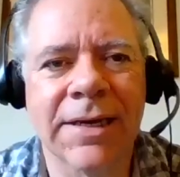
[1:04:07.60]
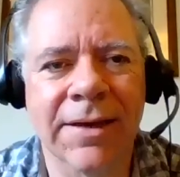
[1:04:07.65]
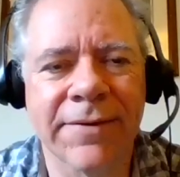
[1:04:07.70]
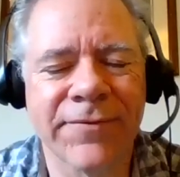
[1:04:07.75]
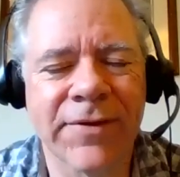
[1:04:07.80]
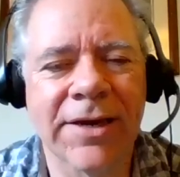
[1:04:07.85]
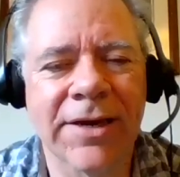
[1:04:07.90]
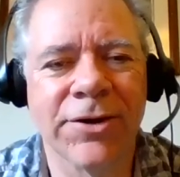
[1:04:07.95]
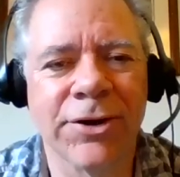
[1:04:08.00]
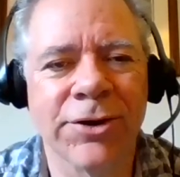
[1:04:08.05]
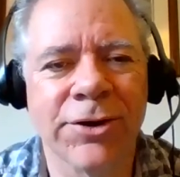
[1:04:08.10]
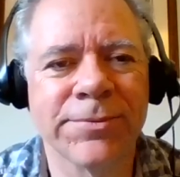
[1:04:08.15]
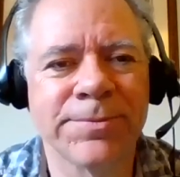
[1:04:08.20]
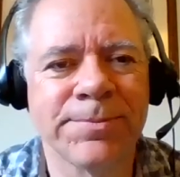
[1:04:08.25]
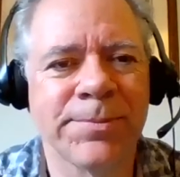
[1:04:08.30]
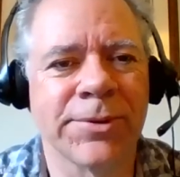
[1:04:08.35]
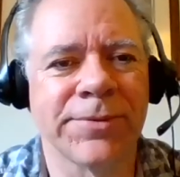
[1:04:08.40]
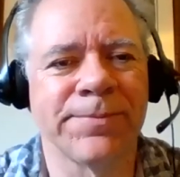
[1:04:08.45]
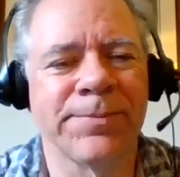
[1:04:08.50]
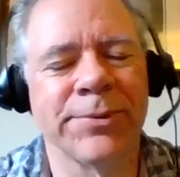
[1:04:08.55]
I've heard
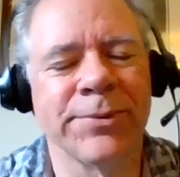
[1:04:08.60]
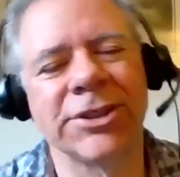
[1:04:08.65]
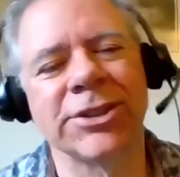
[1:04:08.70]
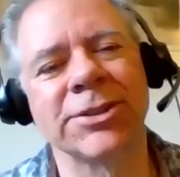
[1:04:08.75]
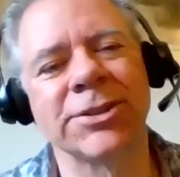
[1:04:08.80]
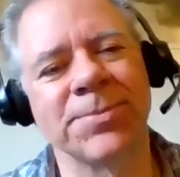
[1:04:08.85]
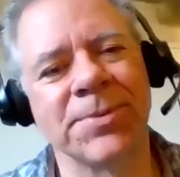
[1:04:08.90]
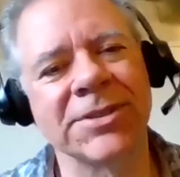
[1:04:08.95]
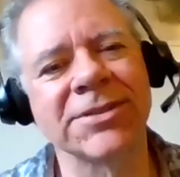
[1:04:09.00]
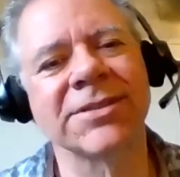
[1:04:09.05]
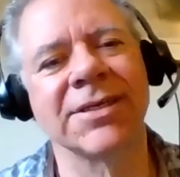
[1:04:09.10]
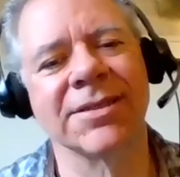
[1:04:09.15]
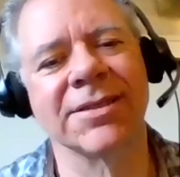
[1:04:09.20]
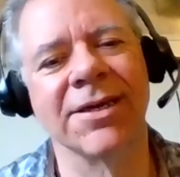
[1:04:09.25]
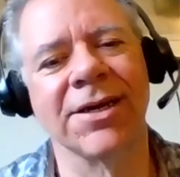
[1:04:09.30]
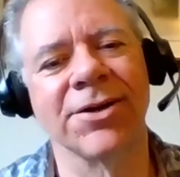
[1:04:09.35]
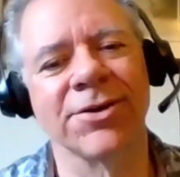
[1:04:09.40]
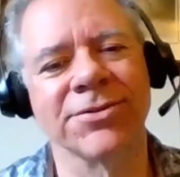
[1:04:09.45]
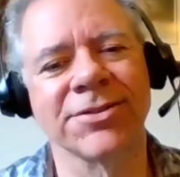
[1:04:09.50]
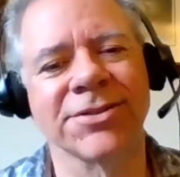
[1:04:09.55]
from participants that
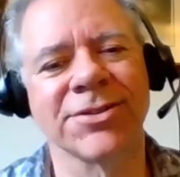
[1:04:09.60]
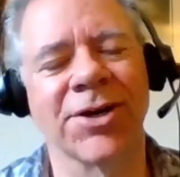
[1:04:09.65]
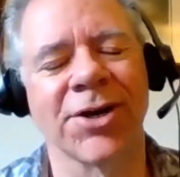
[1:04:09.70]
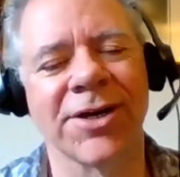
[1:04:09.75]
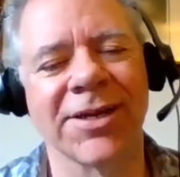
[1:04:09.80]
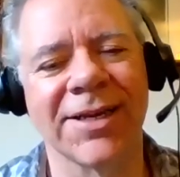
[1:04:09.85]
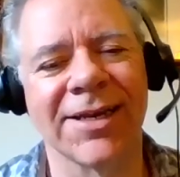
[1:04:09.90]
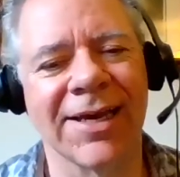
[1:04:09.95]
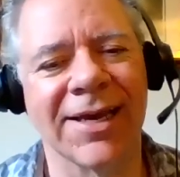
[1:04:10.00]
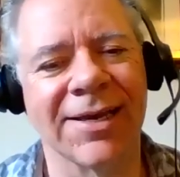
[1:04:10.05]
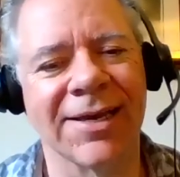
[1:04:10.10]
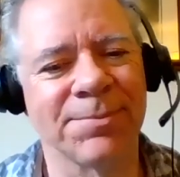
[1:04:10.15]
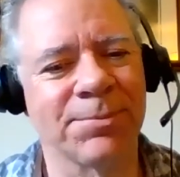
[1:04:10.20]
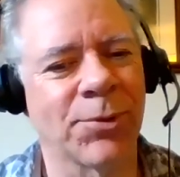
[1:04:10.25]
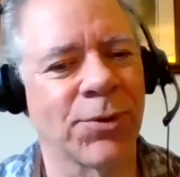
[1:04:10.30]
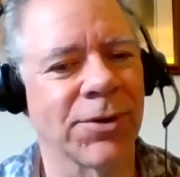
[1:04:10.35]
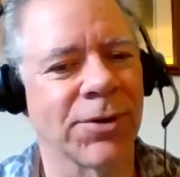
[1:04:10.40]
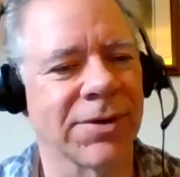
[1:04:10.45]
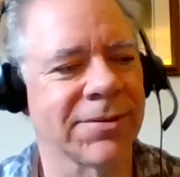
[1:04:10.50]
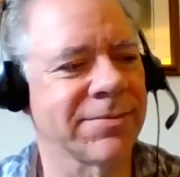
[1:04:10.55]
they're starting to get
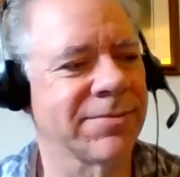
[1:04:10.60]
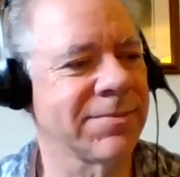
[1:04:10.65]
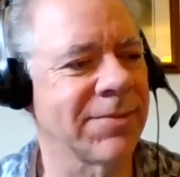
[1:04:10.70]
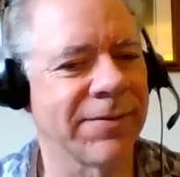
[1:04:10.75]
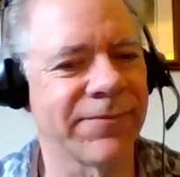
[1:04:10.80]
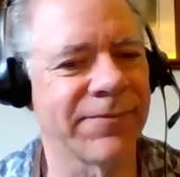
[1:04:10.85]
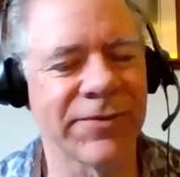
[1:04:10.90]
more